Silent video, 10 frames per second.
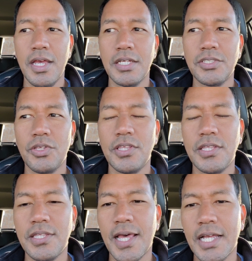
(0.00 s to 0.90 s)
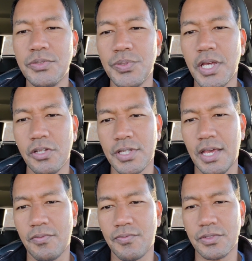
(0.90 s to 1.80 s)
So that's what you got to look
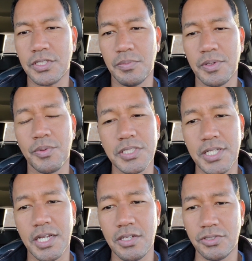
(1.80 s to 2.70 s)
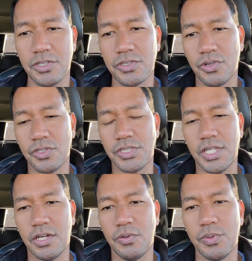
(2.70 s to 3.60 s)
at for something when a stock starts going on
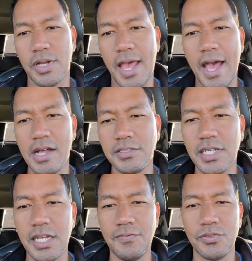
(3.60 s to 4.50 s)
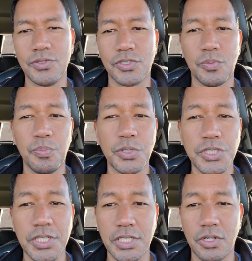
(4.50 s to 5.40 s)
sale, when outside influences are
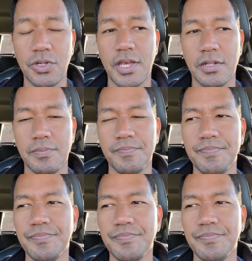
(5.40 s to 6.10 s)
pushing it to go down.